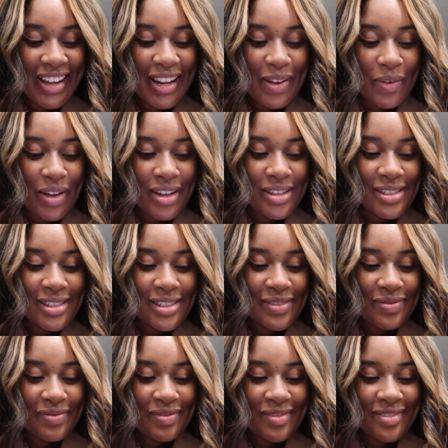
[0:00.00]
anyways,
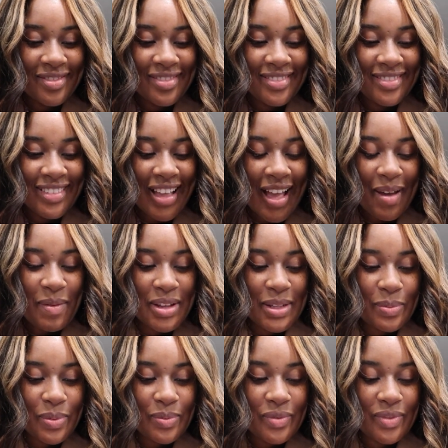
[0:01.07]
oh, I'm
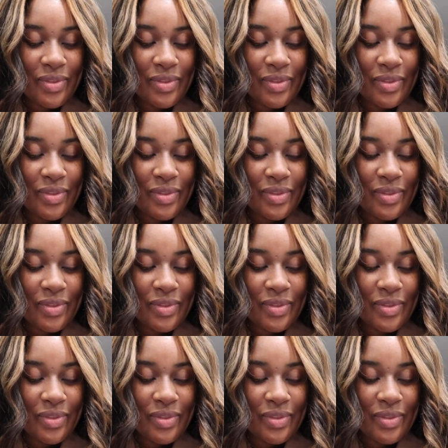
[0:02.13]
gonna.